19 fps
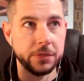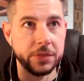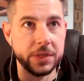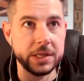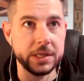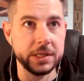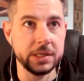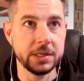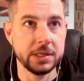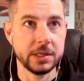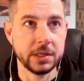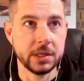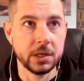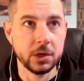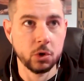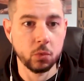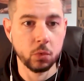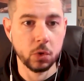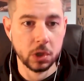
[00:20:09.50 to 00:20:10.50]

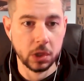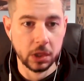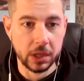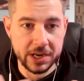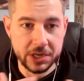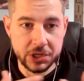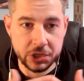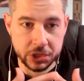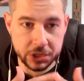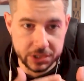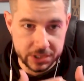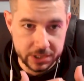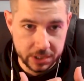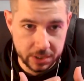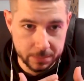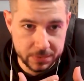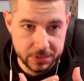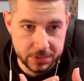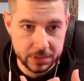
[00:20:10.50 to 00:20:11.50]
the
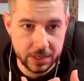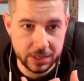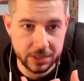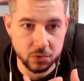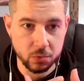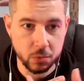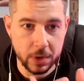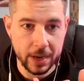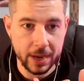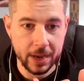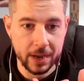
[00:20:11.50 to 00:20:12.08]
relationships that you